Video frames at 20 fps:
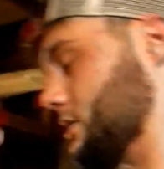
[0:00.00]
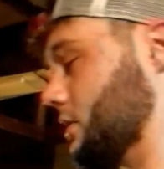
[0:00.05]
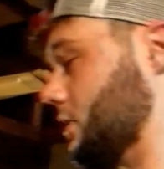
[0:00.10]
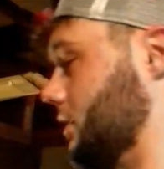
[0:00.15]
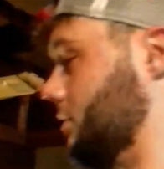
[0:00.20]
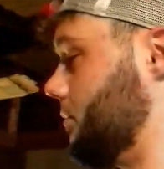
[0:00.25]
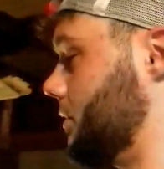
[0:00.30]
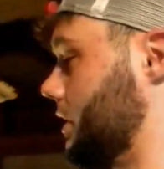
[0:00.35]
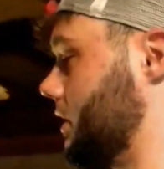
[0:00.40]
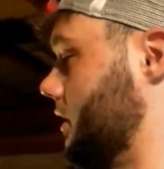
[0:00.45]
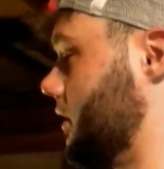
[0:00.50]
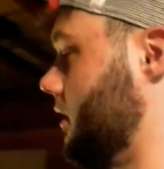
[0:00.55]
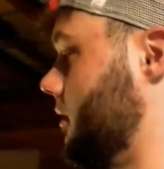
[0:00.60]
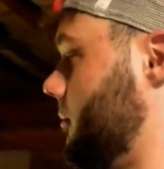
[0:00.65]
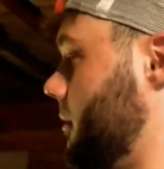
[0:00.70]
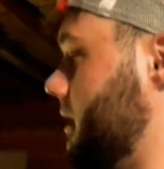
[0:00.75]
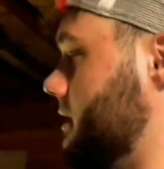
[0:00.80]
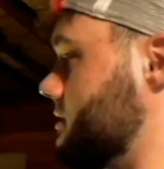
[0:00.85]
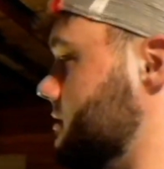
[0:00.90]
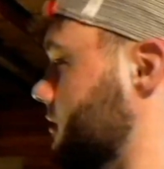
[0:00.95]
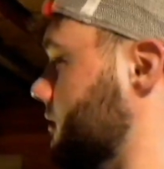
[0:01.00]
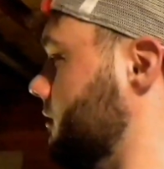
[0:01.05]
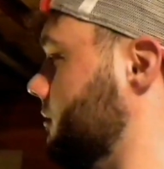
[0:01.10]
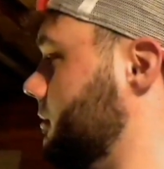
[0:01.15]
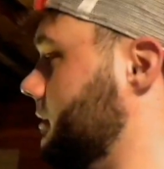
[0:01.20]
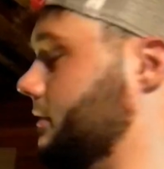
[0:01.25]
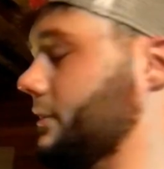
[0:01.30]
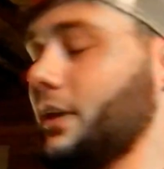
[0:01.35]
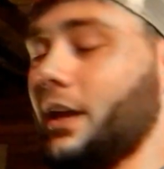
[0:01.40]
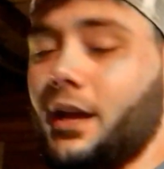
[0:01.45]
curb, the curb has a little
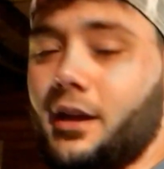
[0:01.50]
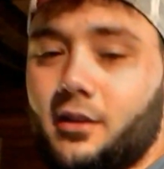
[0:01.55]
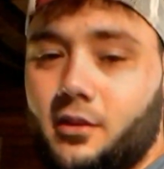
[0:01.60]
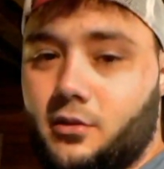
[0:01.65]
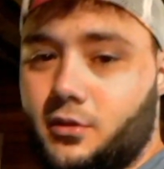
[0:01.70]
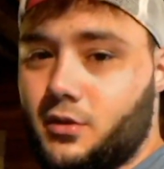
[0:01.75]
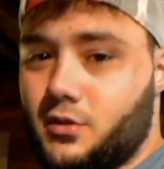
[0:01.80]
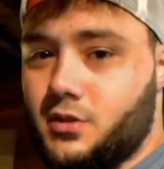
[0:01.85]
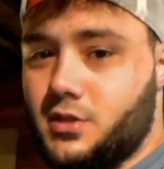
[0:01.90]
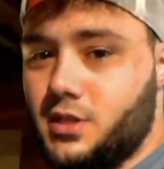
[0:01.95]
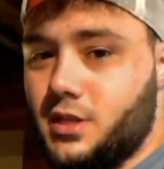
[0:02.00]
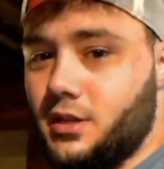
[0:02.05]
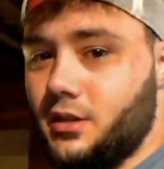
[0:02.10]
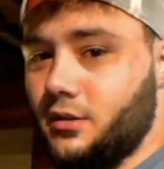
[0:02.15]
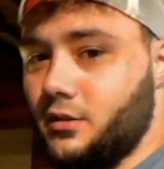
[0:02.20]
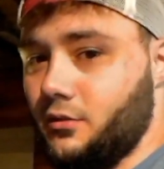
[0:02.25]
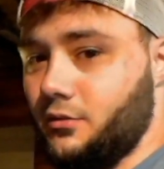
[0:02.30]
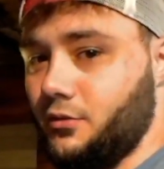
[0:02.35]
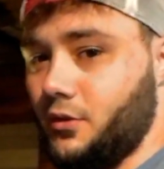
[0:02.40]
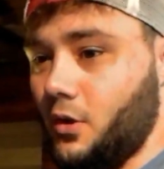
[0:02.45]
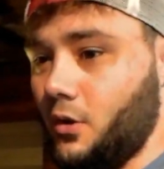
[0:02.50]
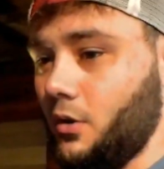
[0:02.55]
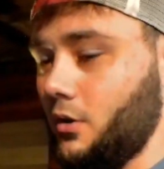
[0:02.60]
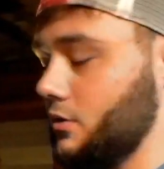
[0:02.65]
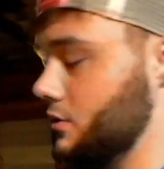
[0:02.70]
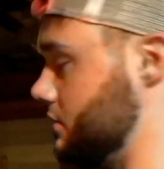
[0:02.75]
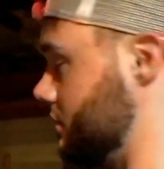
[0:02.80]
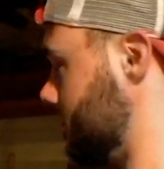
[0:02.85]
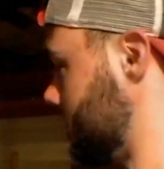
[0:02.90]
bit of an angle. You'll see it in the photo. So